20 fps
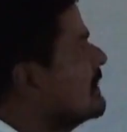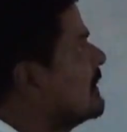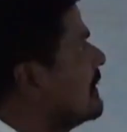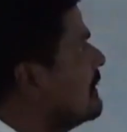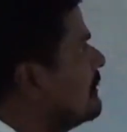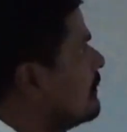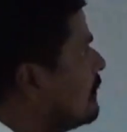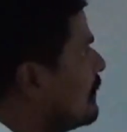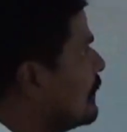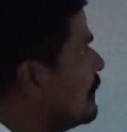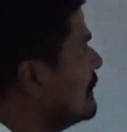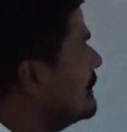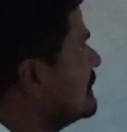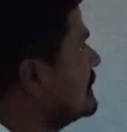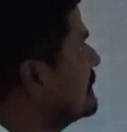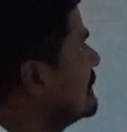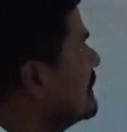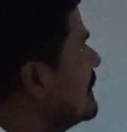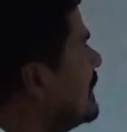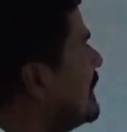volt.
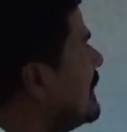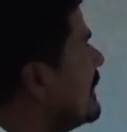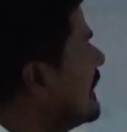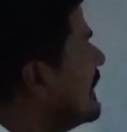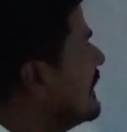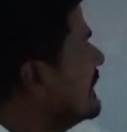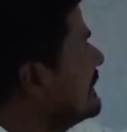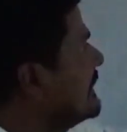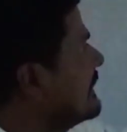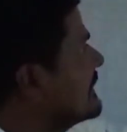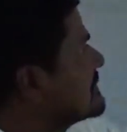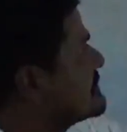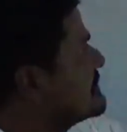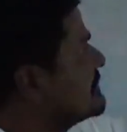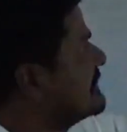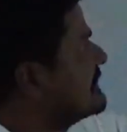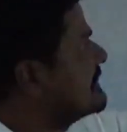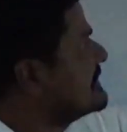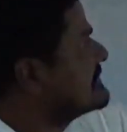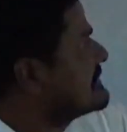And next
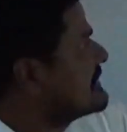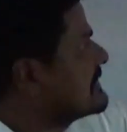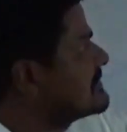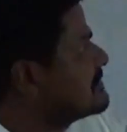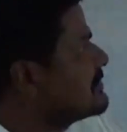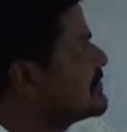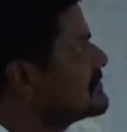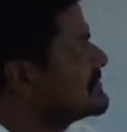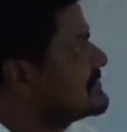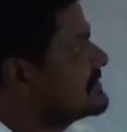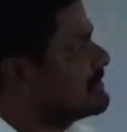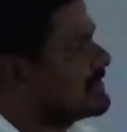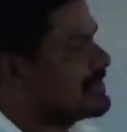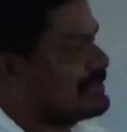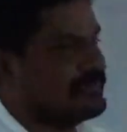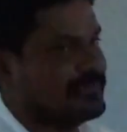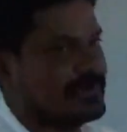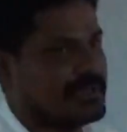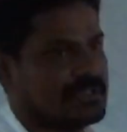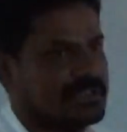it is
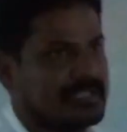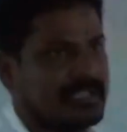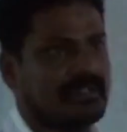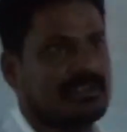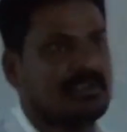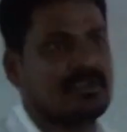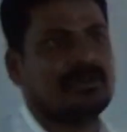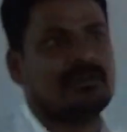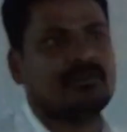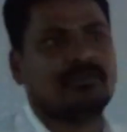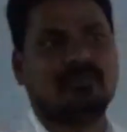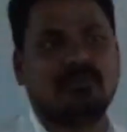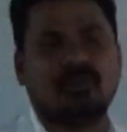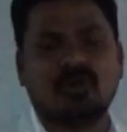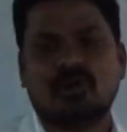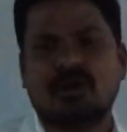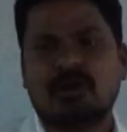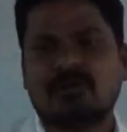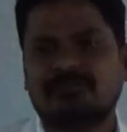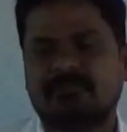responsible for the
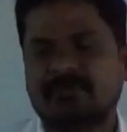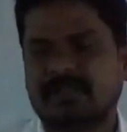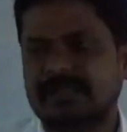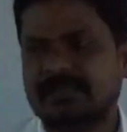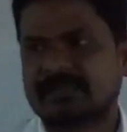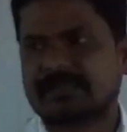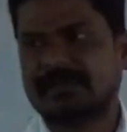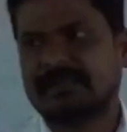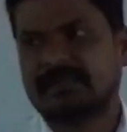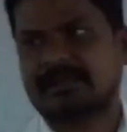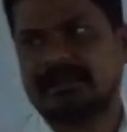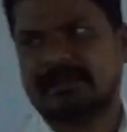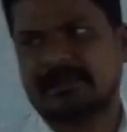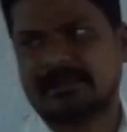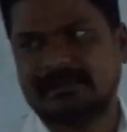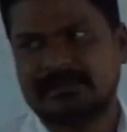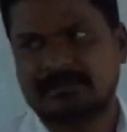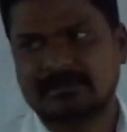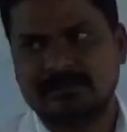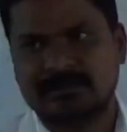flow of electric
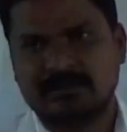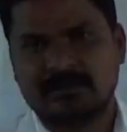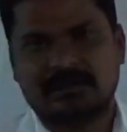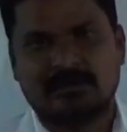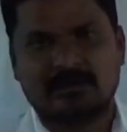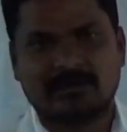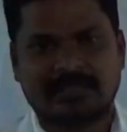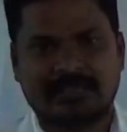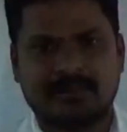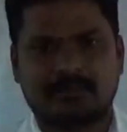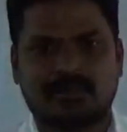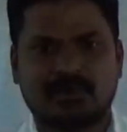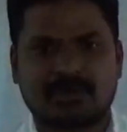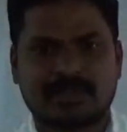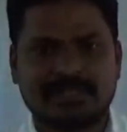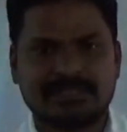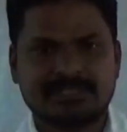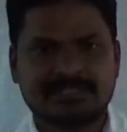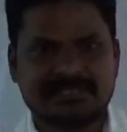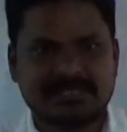current. Okay,
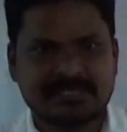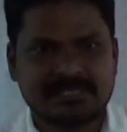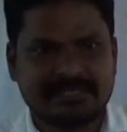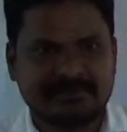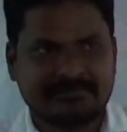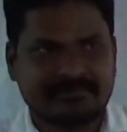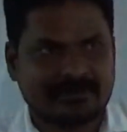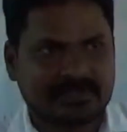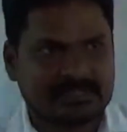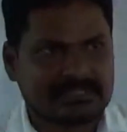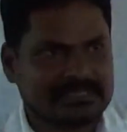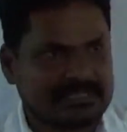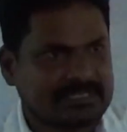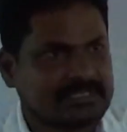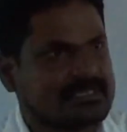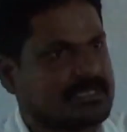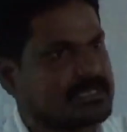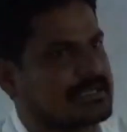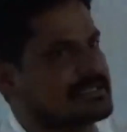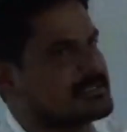potential difference
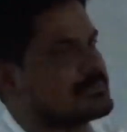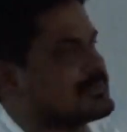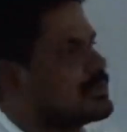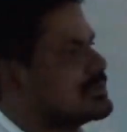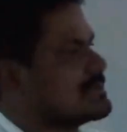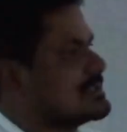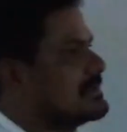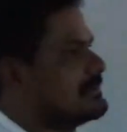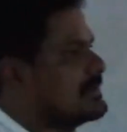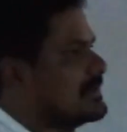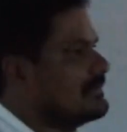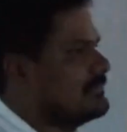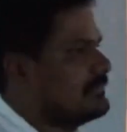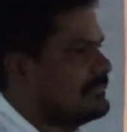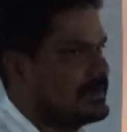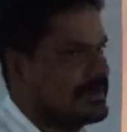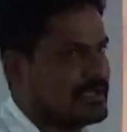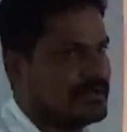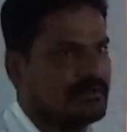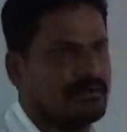is responsible
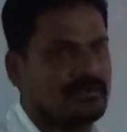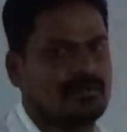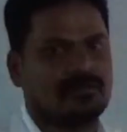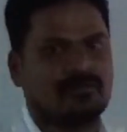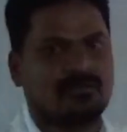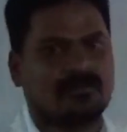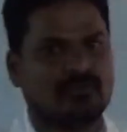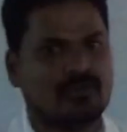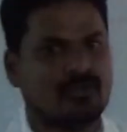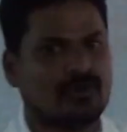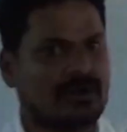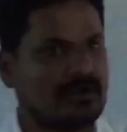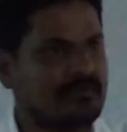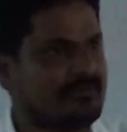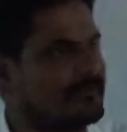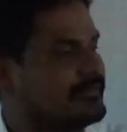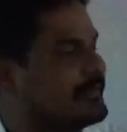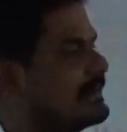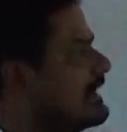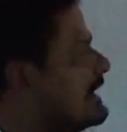for flow
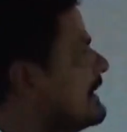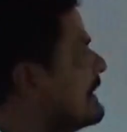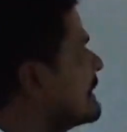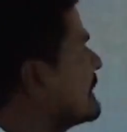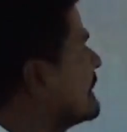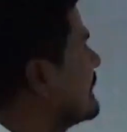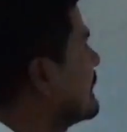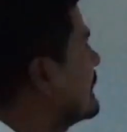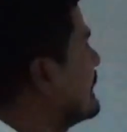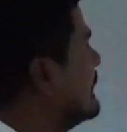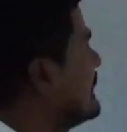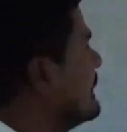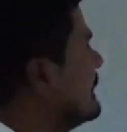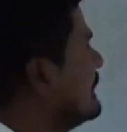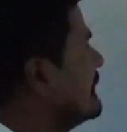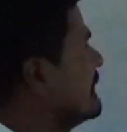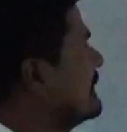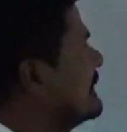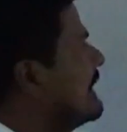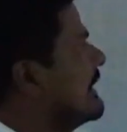of electric
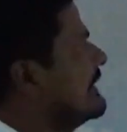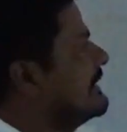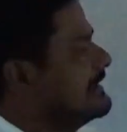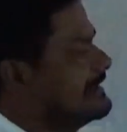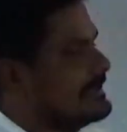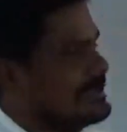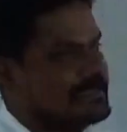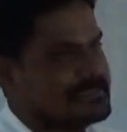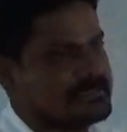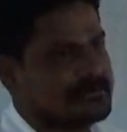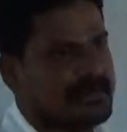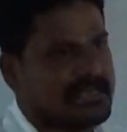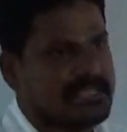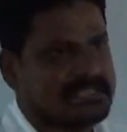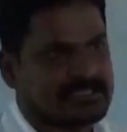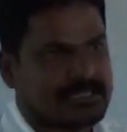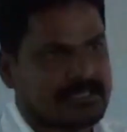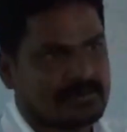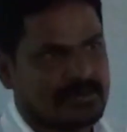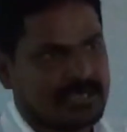current and it is
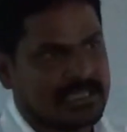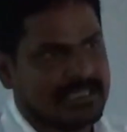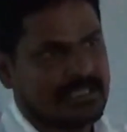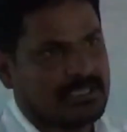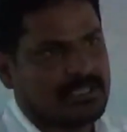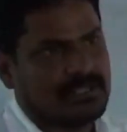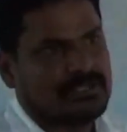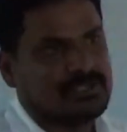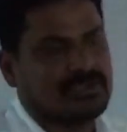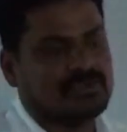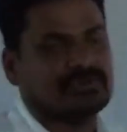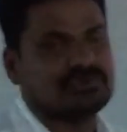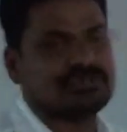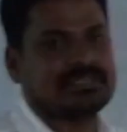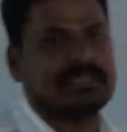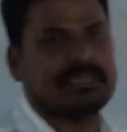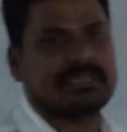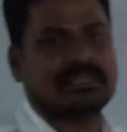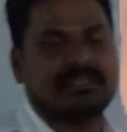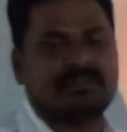measured by
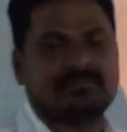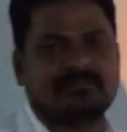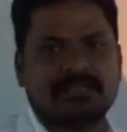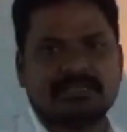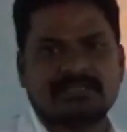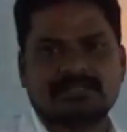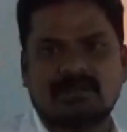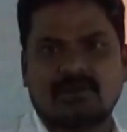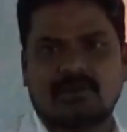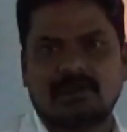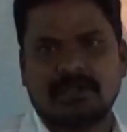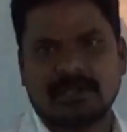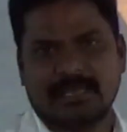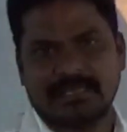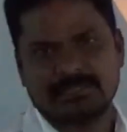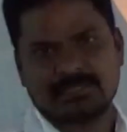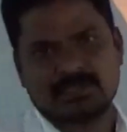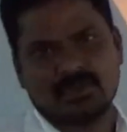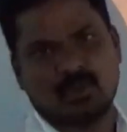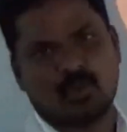using a device called
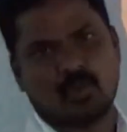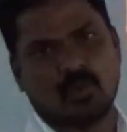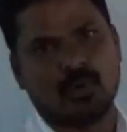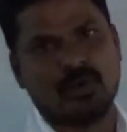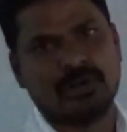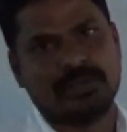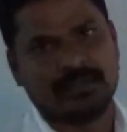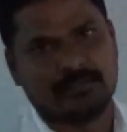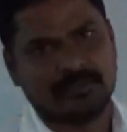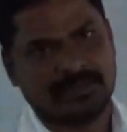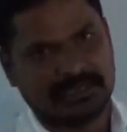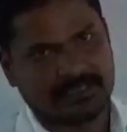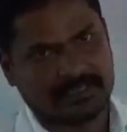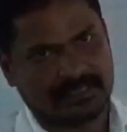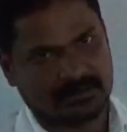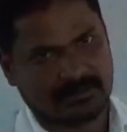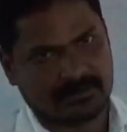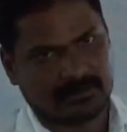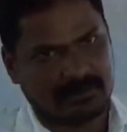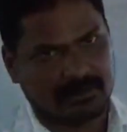as voltmeter.